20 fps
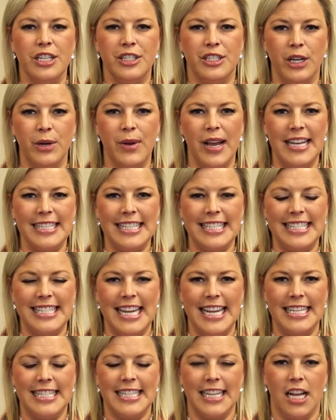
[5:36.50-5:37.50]
Don't
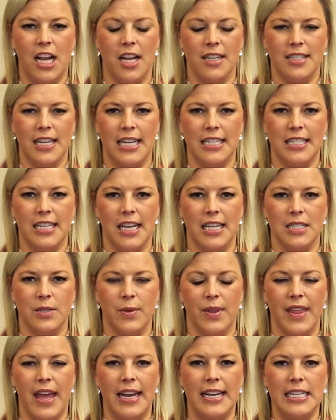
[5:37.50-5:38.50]
hesitate to contact
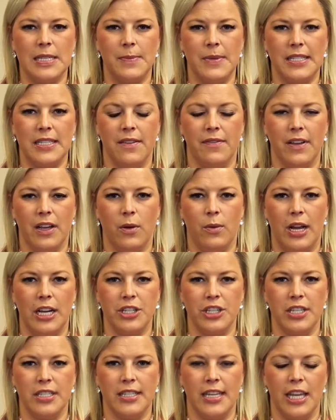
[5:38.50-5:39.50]
us with any specific
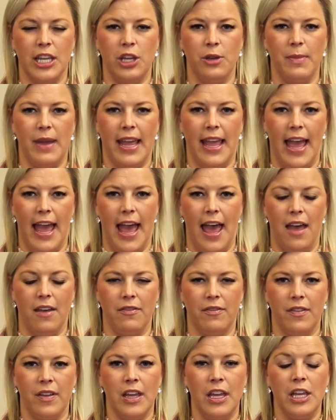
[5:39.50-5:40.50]
questions that you may
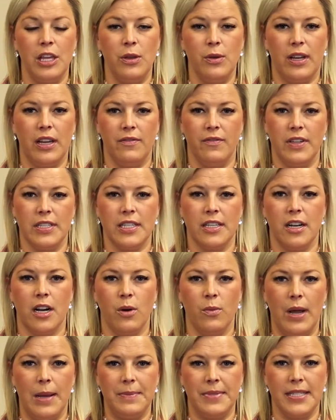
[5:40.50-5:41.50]
have. You can visit
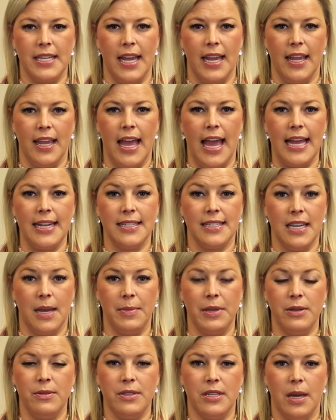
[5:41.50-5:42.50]
our website at
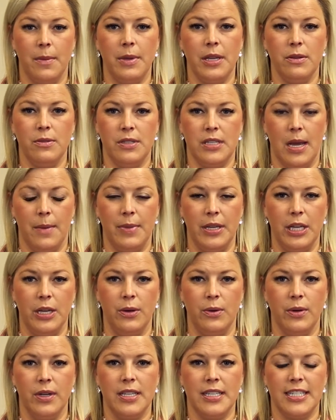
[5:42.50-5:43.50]

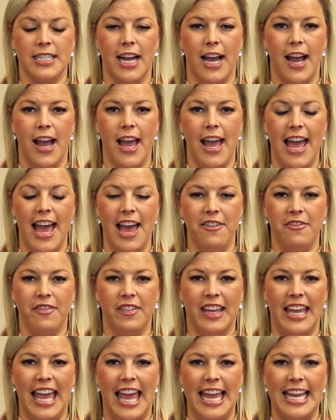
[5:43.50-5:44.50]

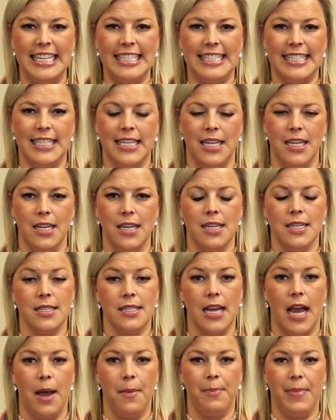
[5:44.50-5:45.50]

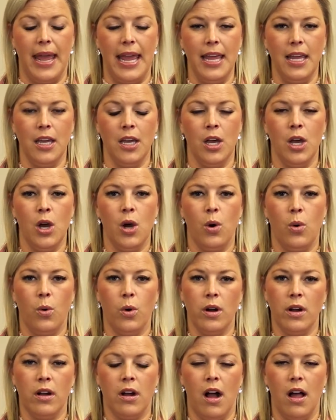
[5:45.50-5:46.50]
www.fkc.bank
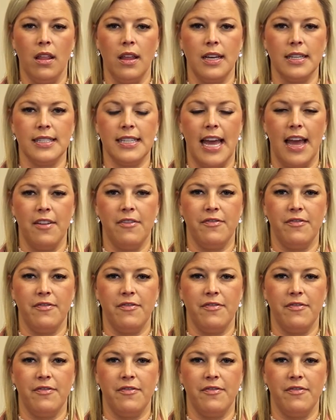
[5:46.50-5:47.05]
or call us at